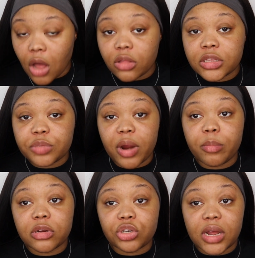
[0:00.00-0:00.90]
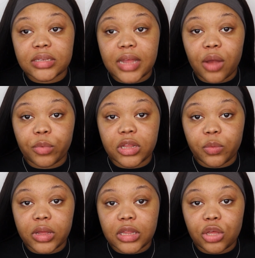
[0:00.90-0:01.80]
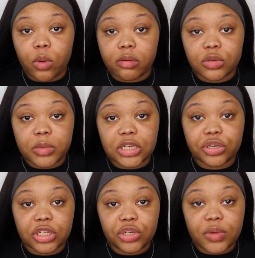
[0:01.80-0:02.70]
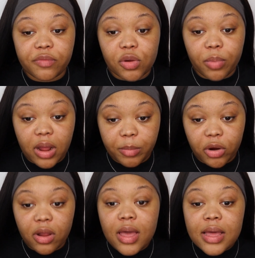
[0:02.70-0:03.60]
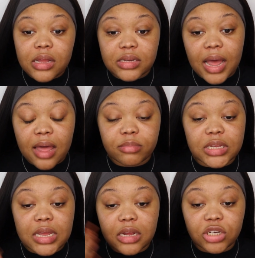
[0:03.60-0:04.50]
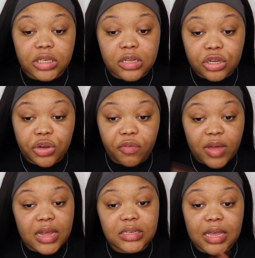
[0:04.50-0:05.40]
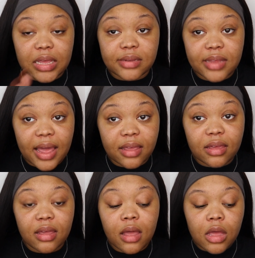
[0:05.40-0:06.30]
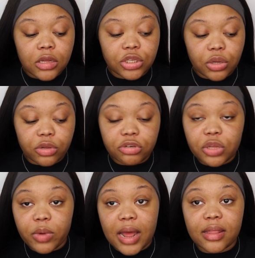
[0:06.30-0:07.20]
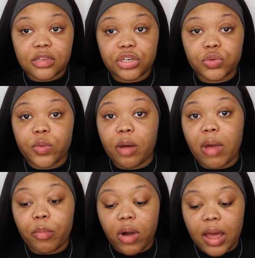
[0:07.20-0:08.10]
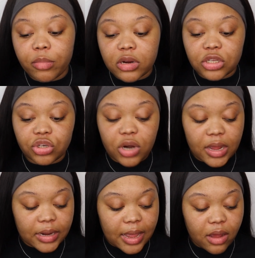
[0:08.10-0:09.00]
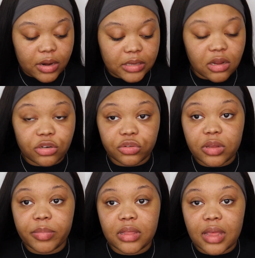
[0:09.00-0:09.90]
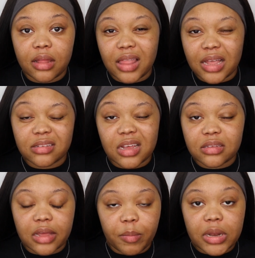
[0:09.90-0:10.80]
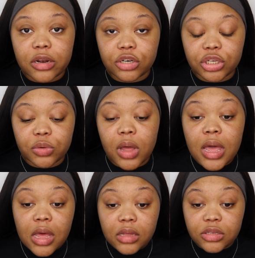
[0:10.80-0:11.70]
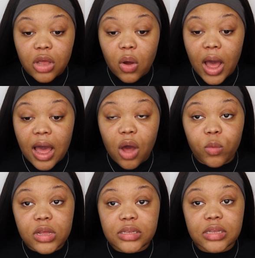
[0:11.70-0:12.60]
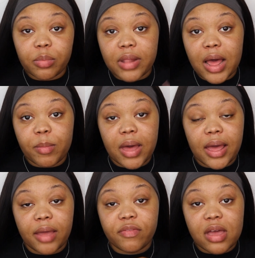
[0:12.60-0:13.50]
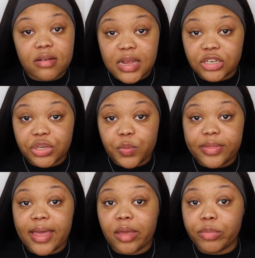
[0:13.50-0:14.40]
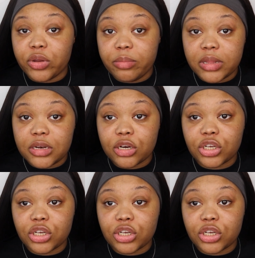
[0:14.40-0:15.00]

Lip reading: Although this primer dries down really quickly, you always want to make sure that you give your primer time to get adjusted to your face and get tacky. So usually what I like to do while my primer is drying down is I'll do something that like takes like a minute or two. So I always apply my foundation with a beauty blender.